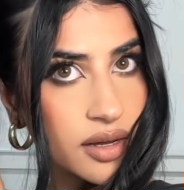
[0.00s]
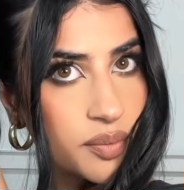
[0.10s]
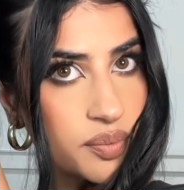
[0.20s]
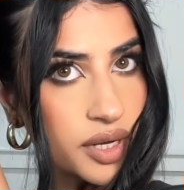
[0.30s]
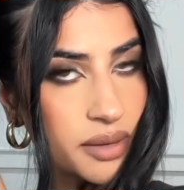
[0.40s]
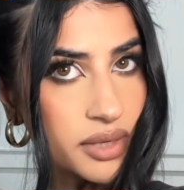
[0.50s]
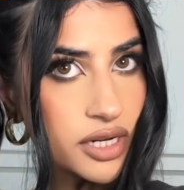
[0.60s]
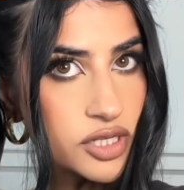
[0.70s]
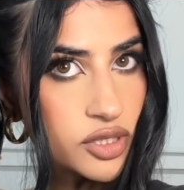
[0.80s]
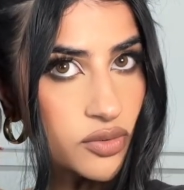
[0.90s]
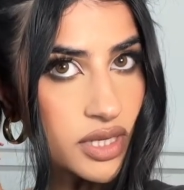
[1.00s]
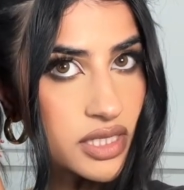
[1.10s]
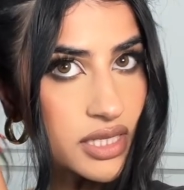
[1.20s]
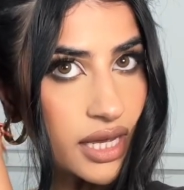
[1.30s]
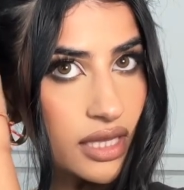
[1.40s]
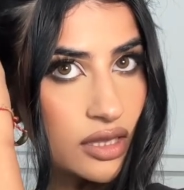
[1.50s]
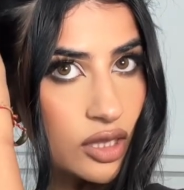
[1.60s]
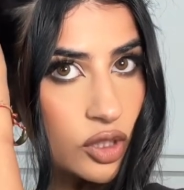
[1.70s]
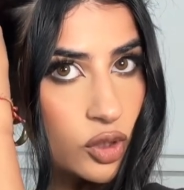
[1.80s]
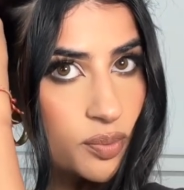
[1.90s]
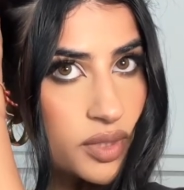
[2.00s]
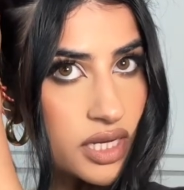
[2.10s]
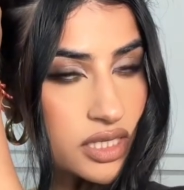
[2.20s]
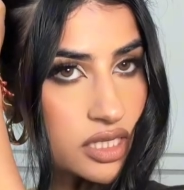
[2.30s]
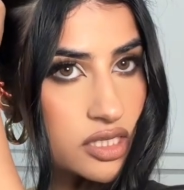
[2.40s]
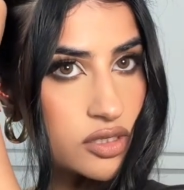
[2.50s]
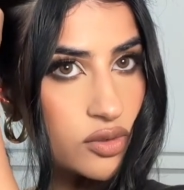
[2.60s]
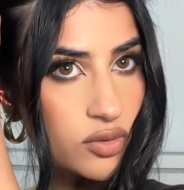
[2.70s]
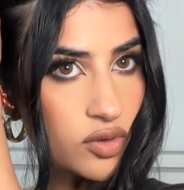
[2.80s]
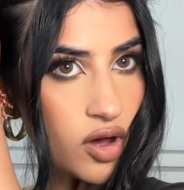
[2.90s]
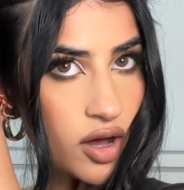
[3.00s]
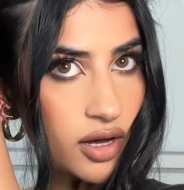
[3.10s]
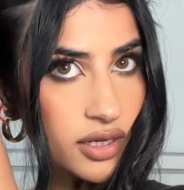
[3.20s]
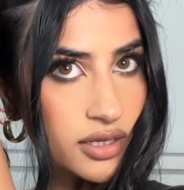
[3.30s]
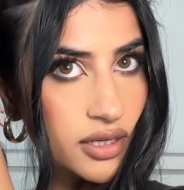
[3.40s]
but I'm gonna do a second loop because it's too long,